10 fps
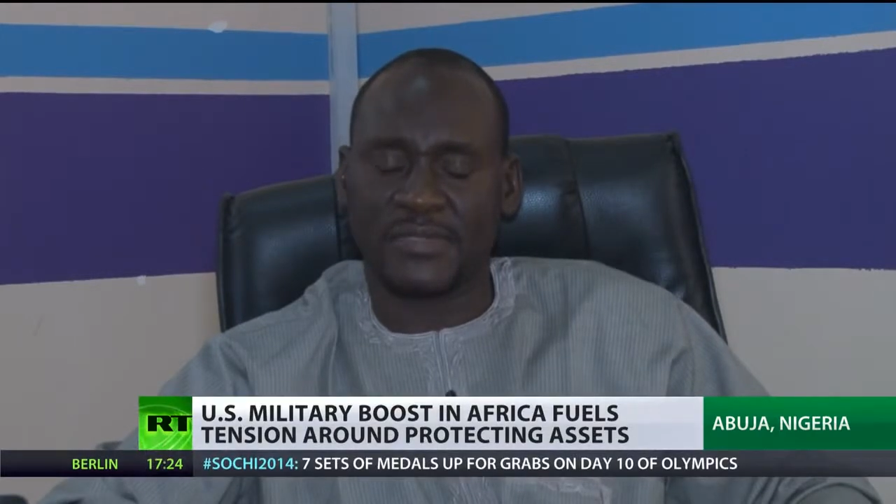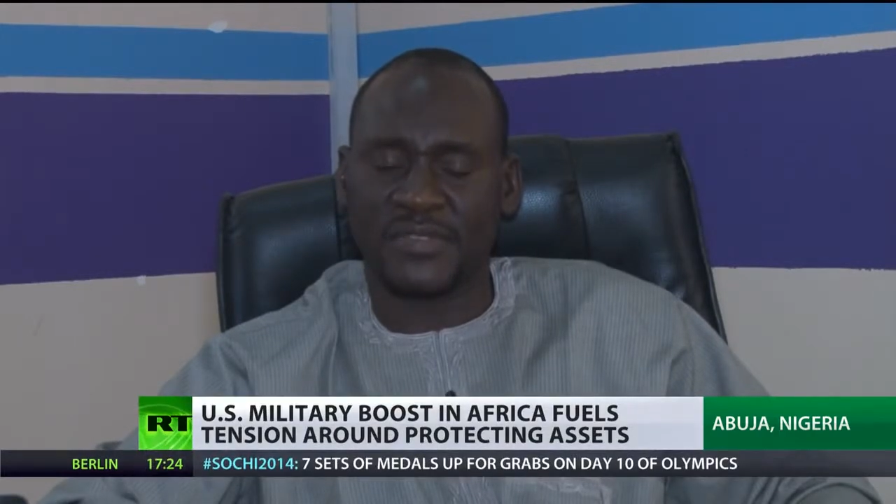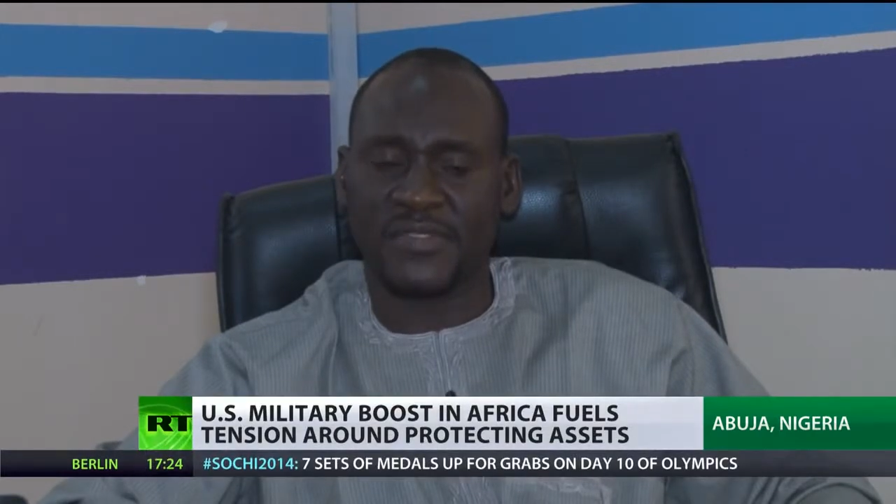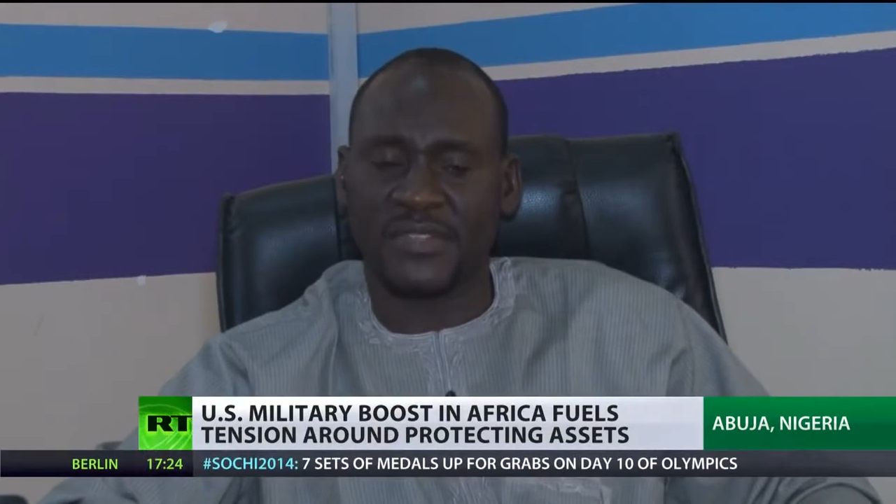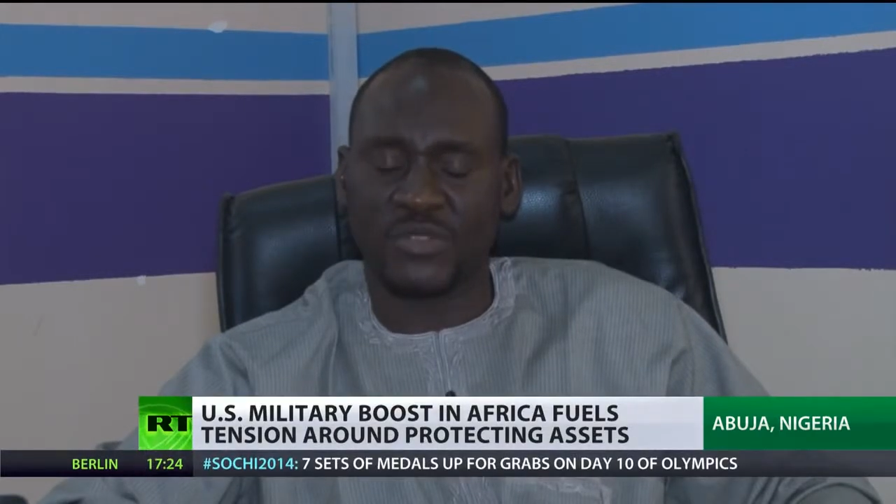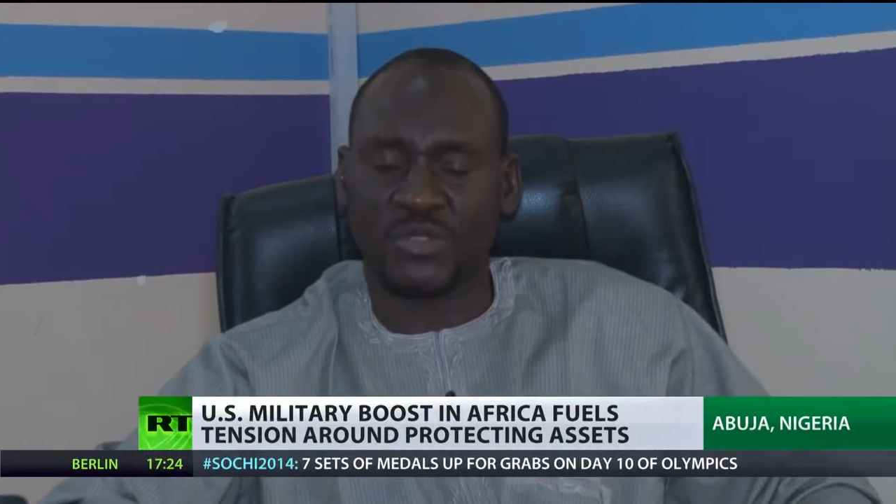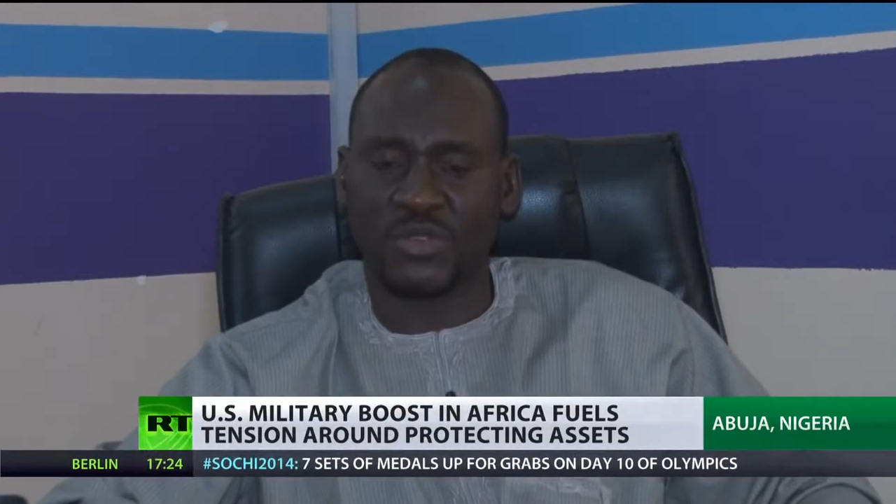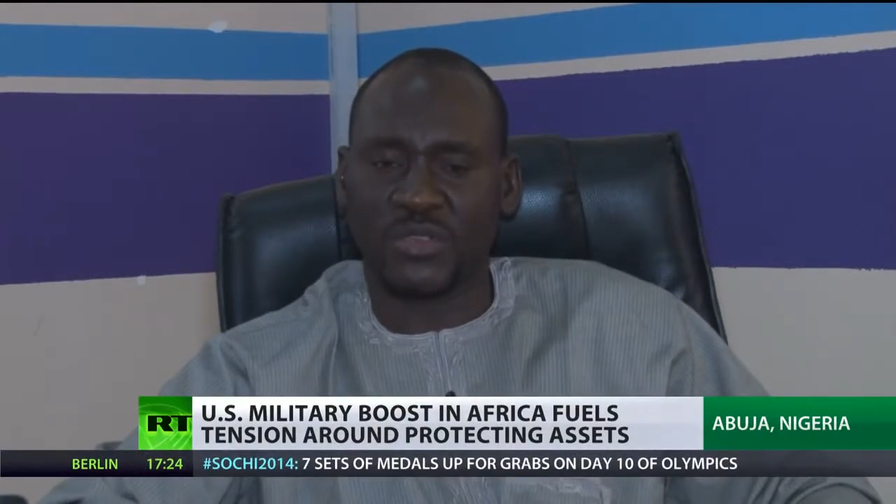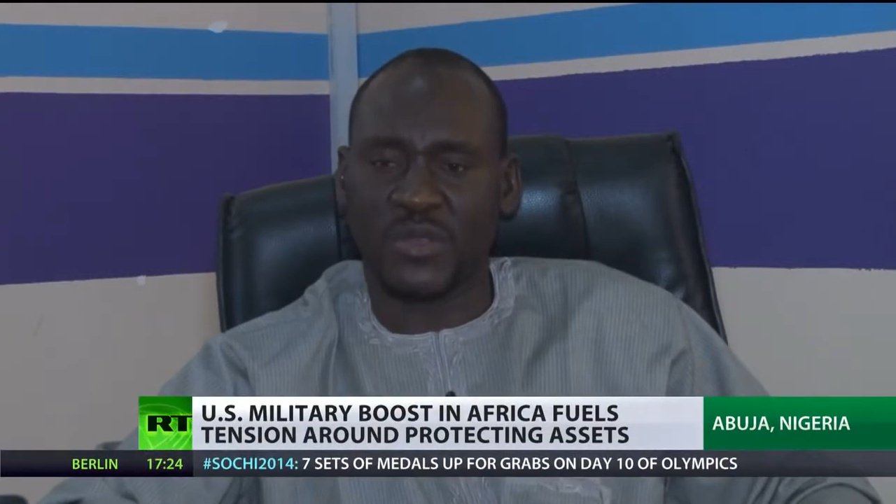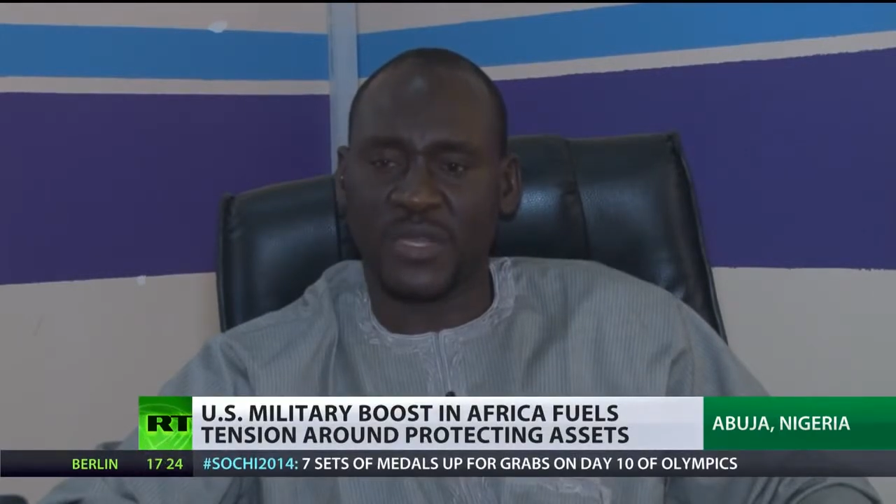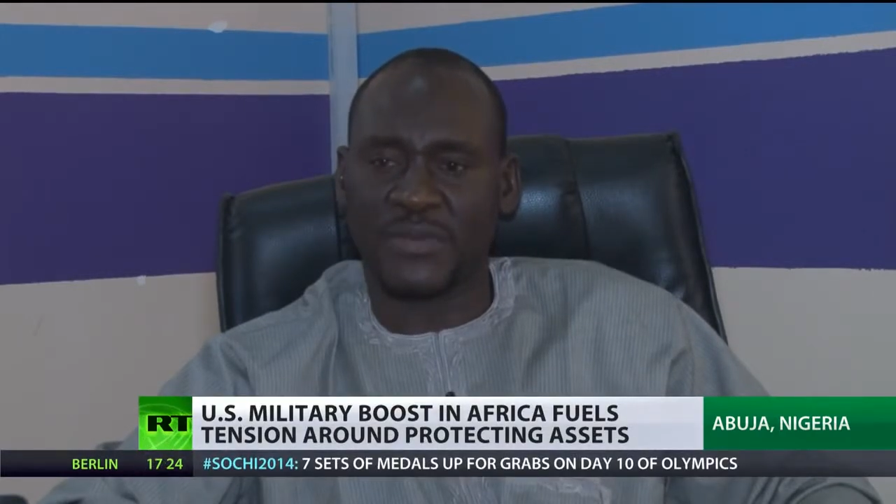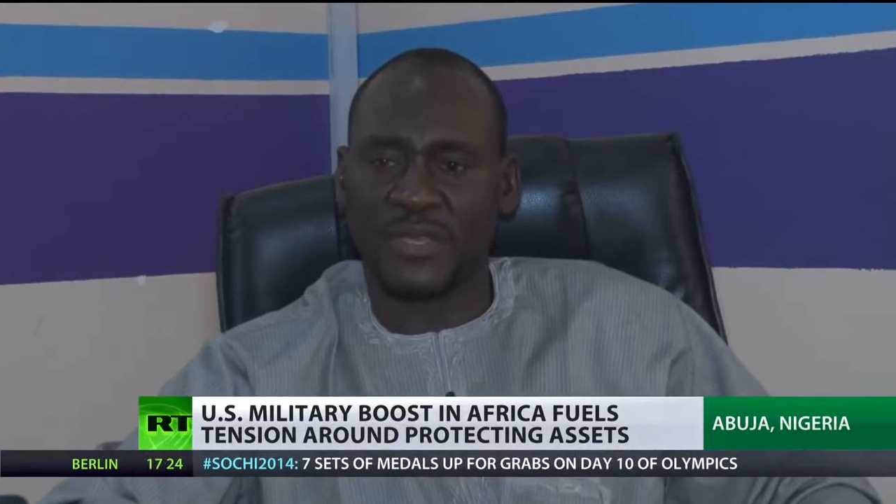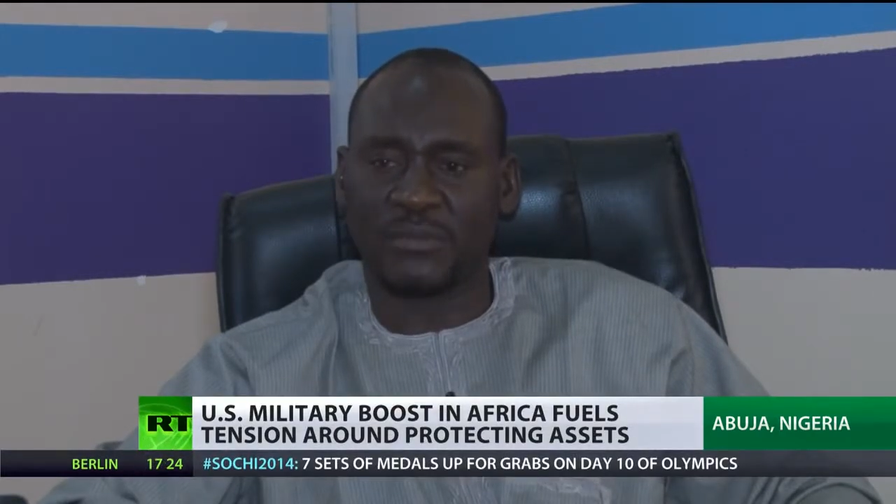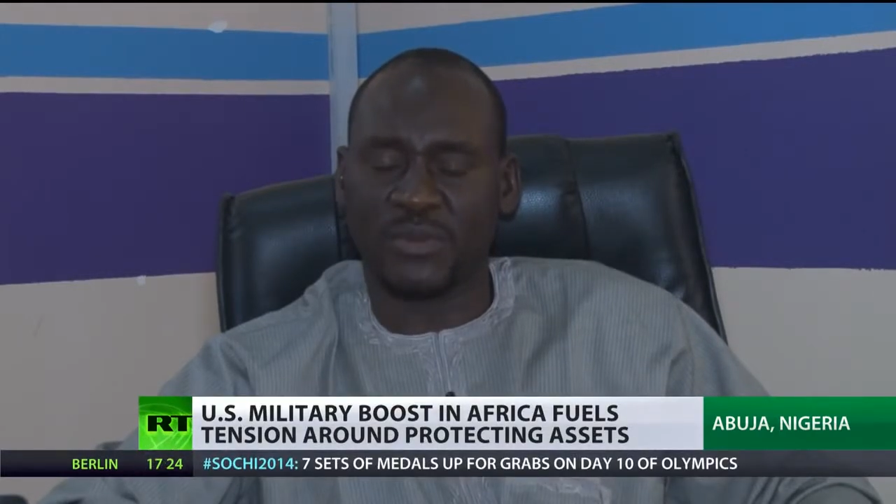definite socio-economic and